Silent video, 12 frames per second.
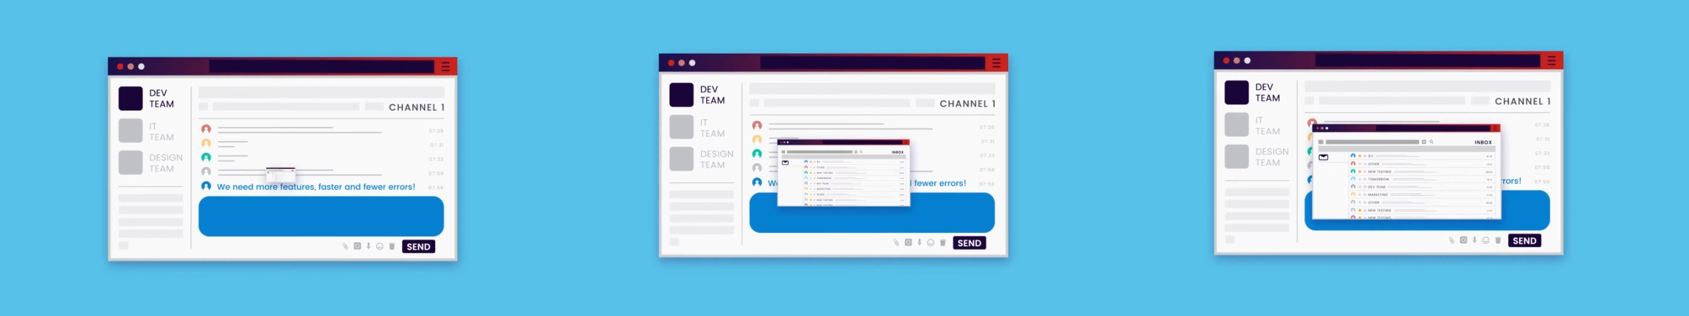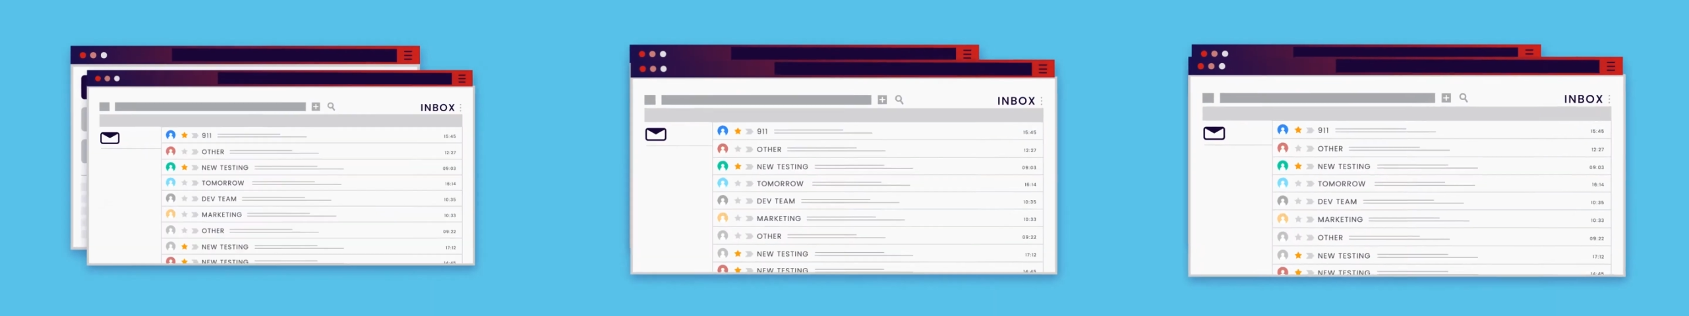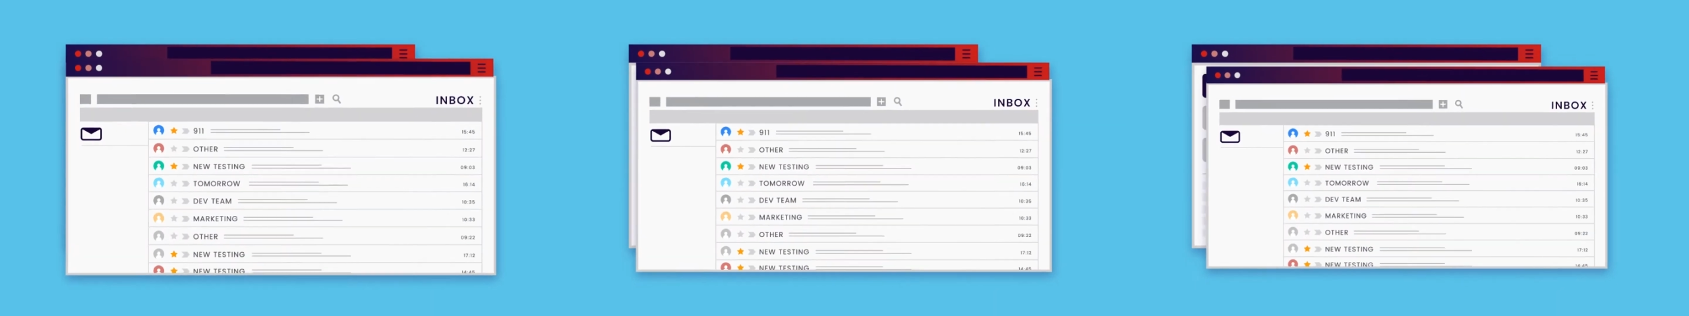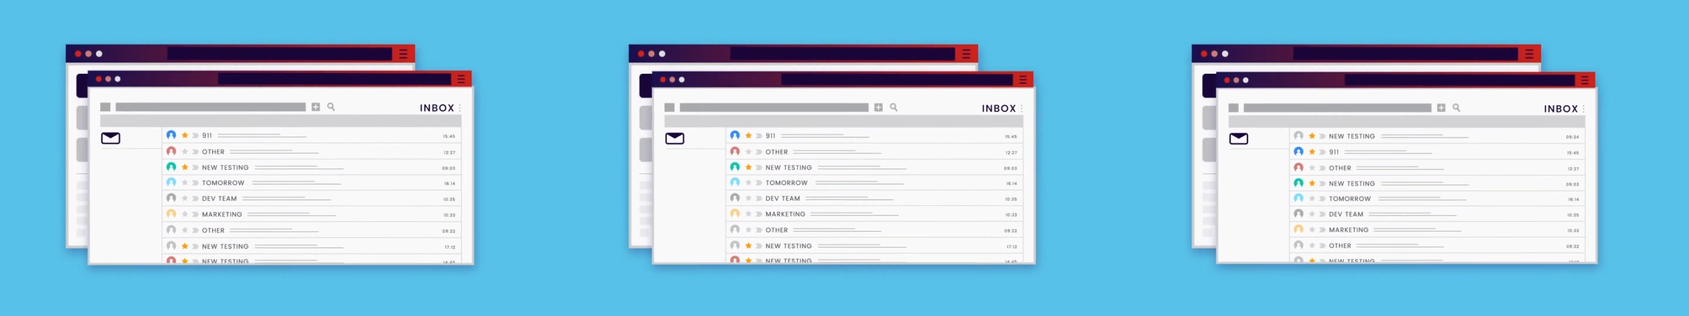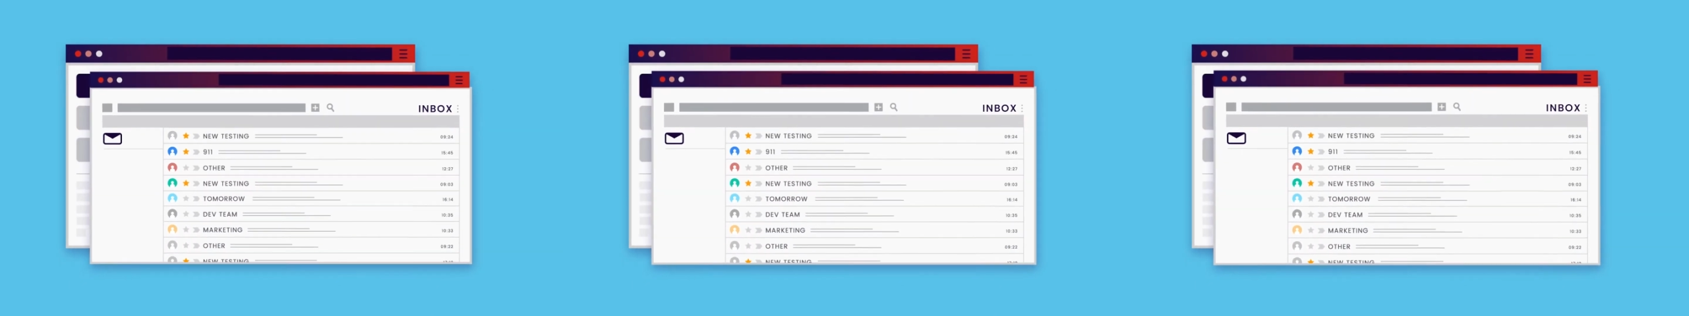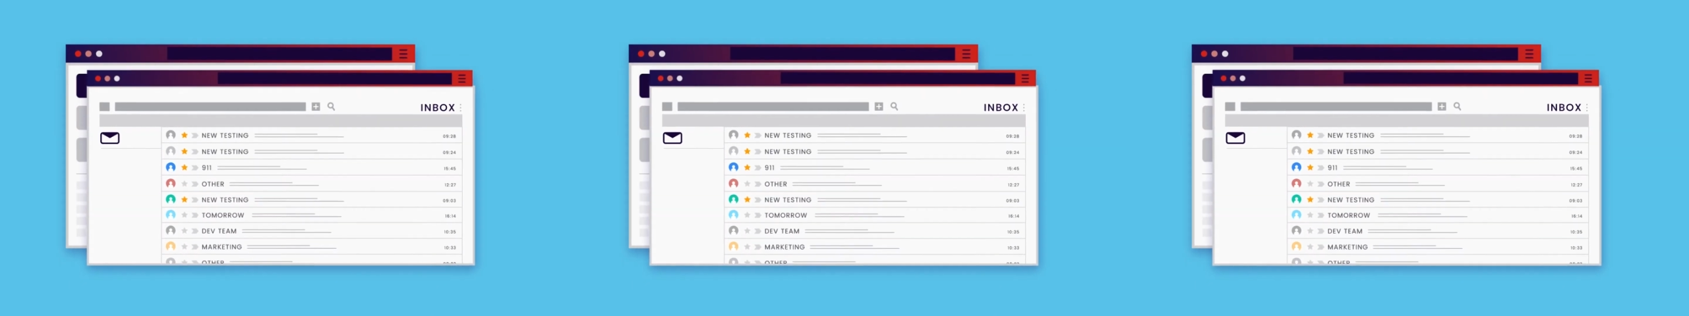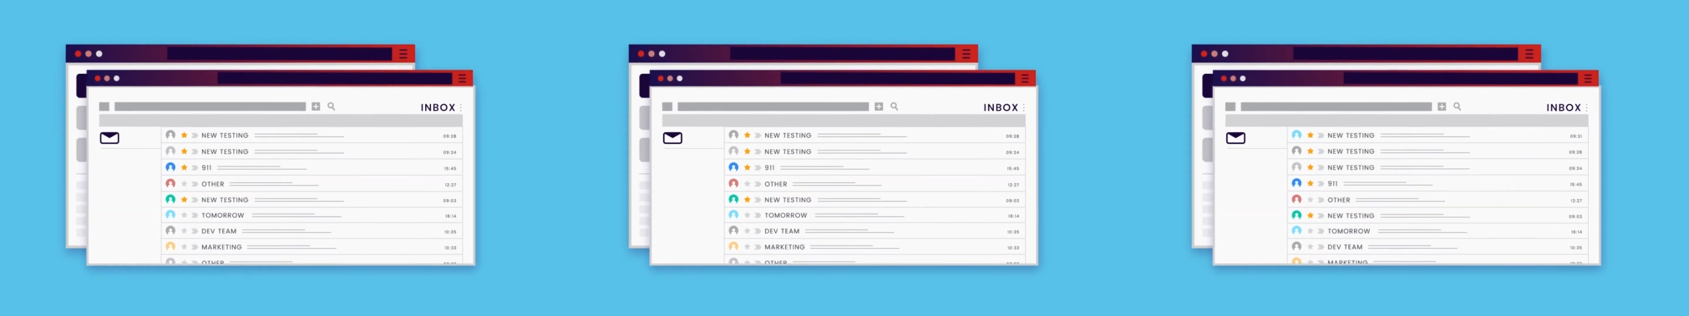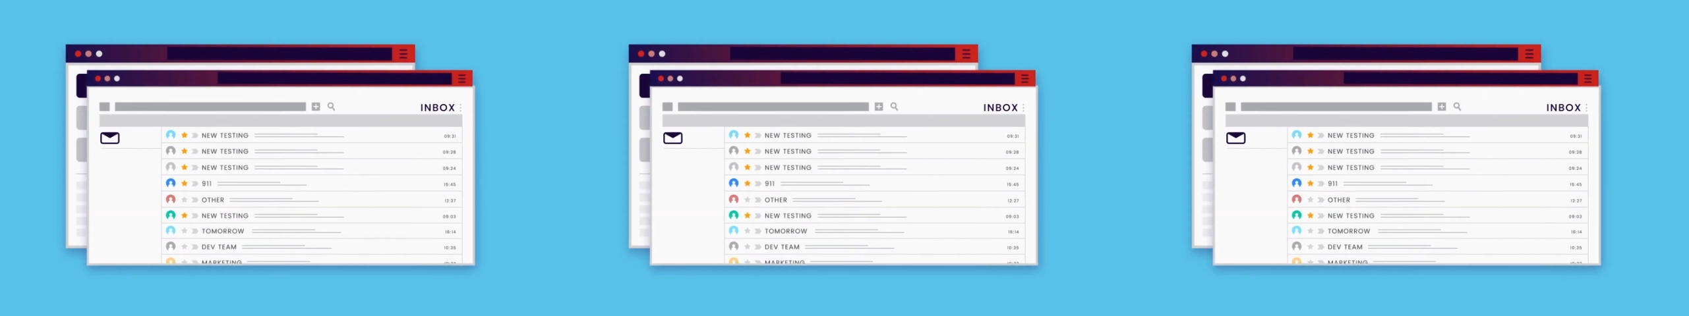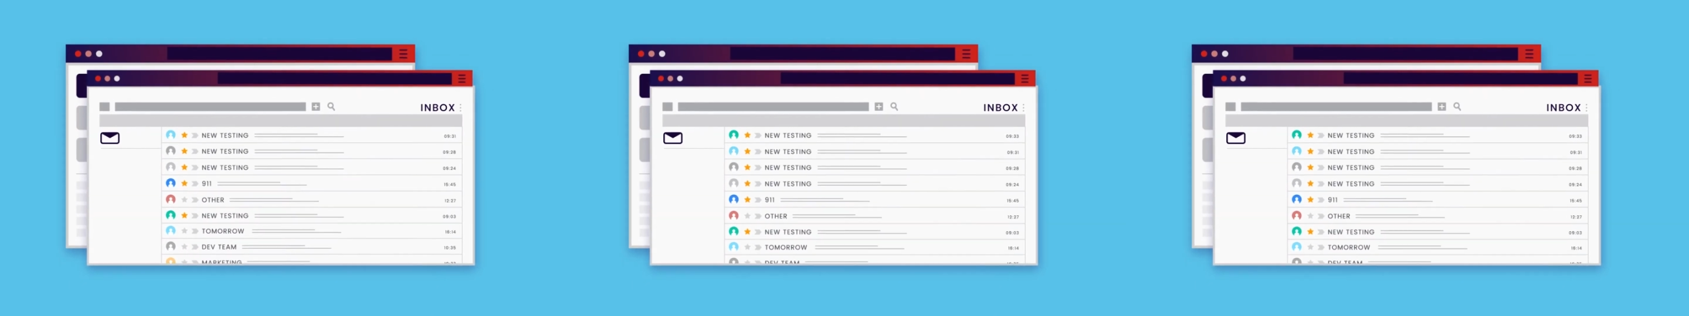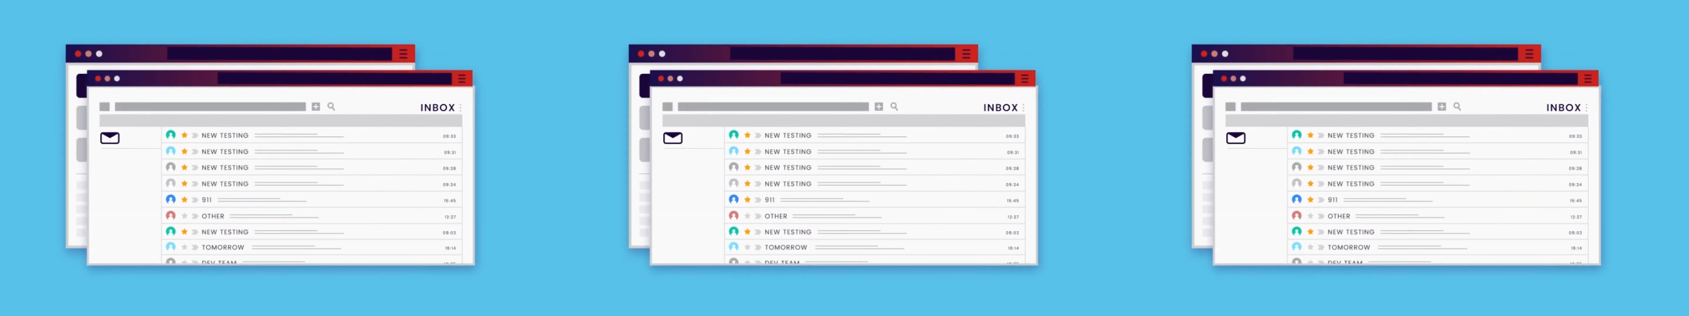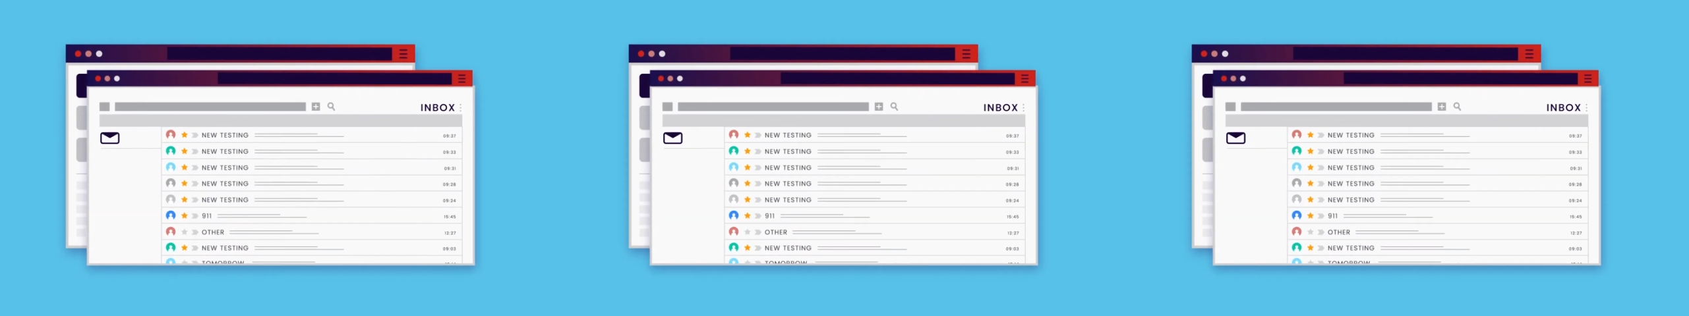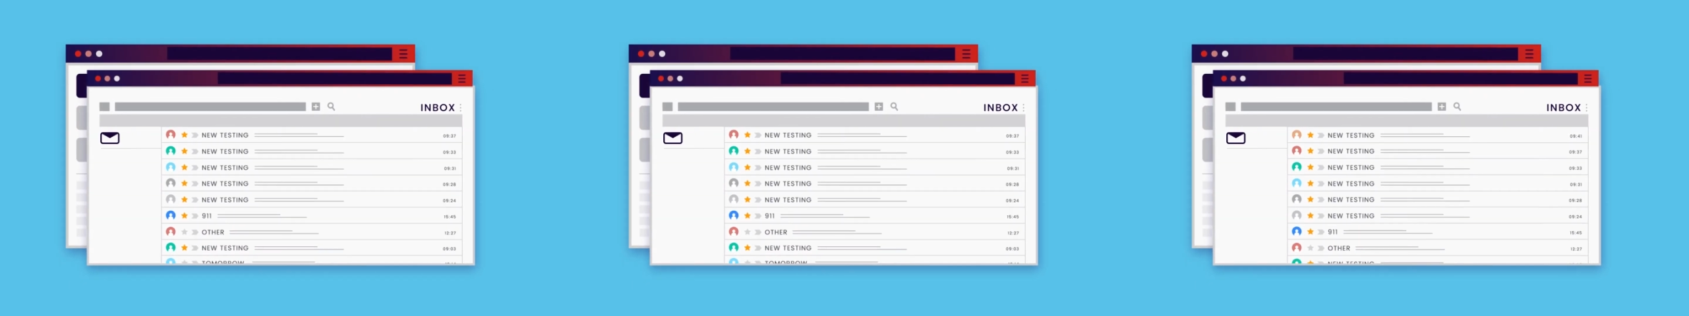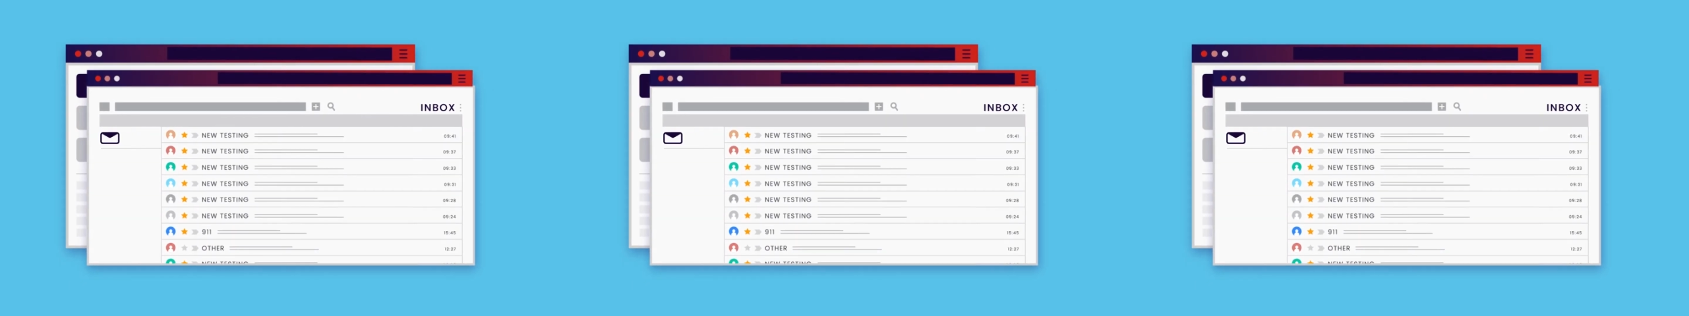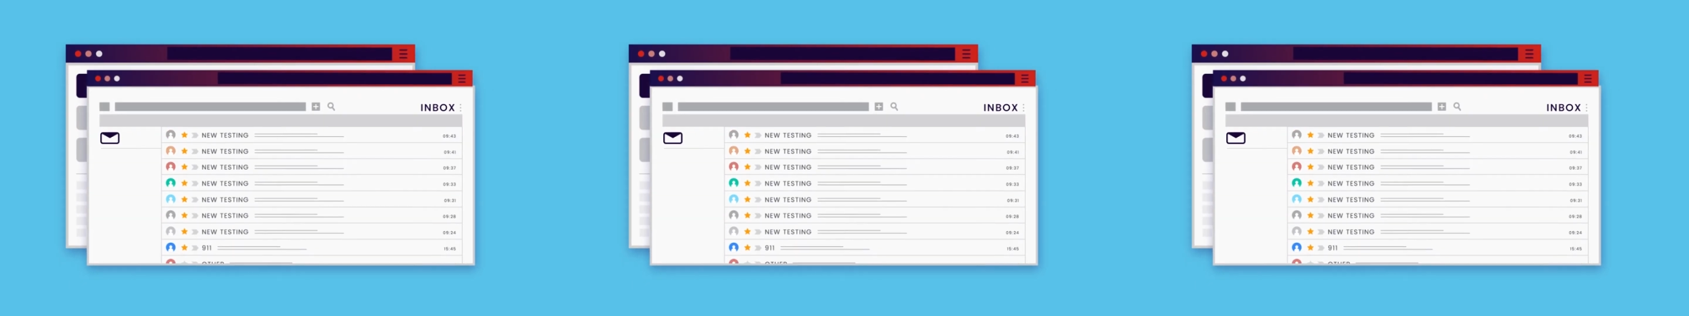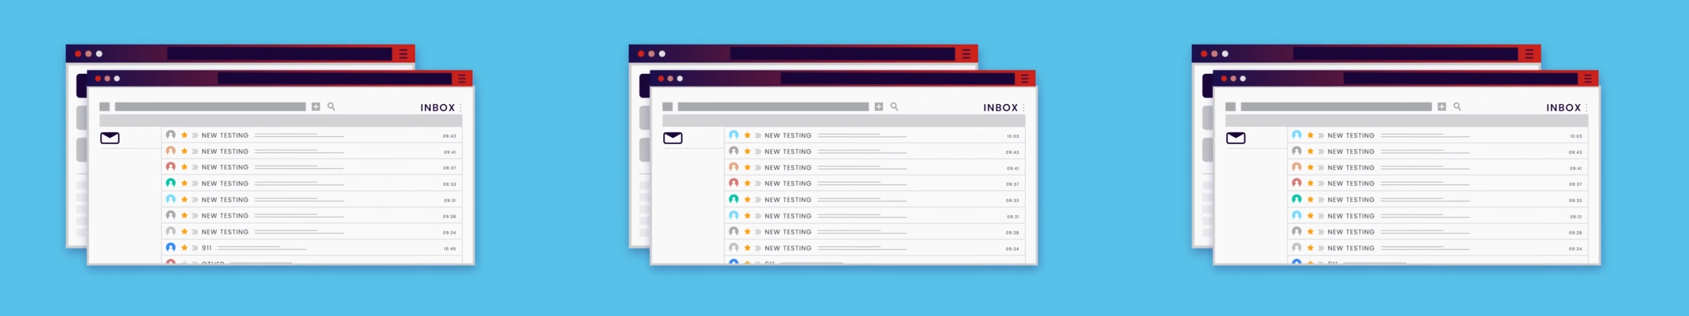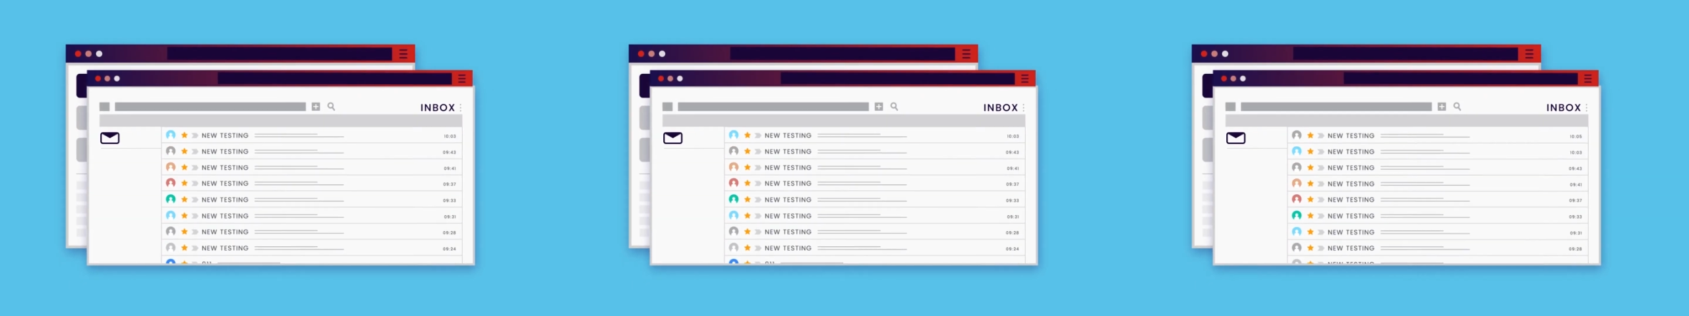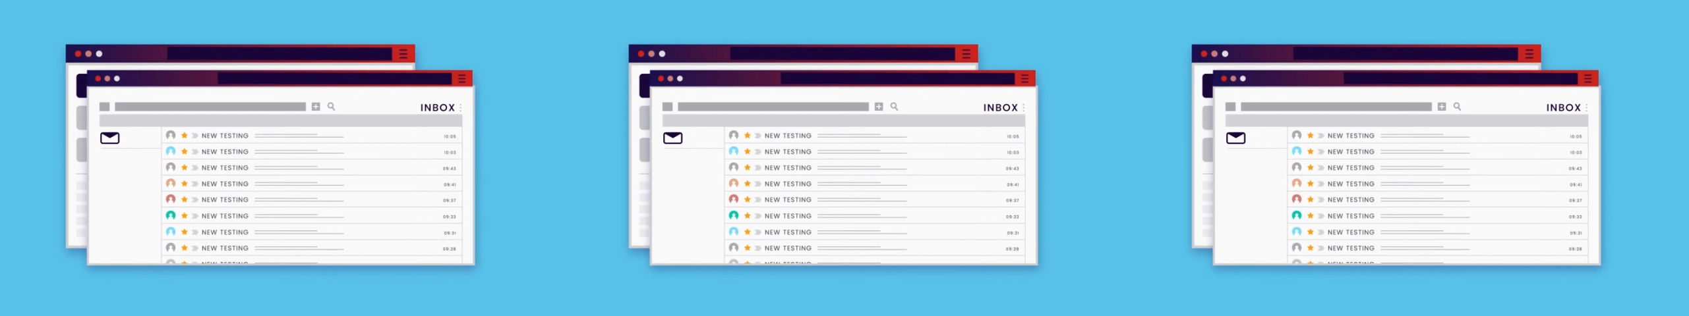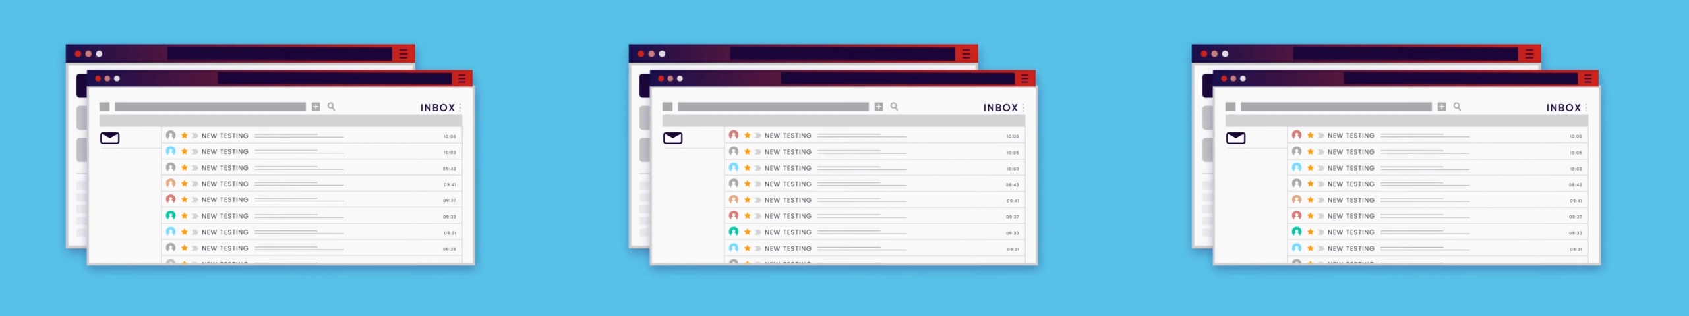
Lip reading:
[unreadable: no face in view]